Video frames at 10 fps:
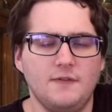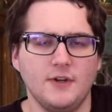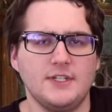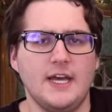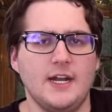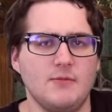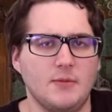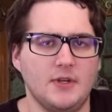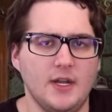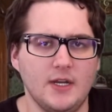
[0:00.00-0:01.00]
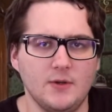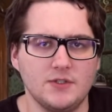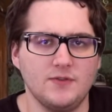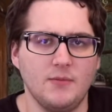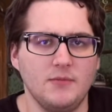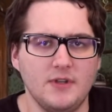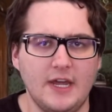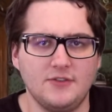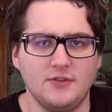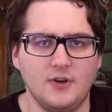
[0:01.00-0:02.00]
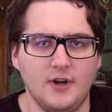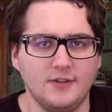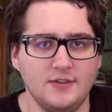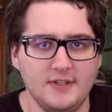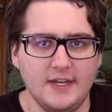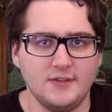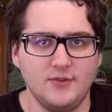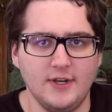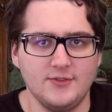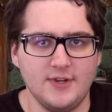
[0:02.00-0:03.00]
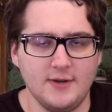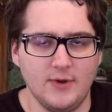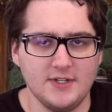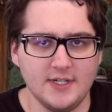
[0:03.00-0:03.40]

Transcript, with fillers: first ad I remember getting was from the National Guard's Next Greatest Generation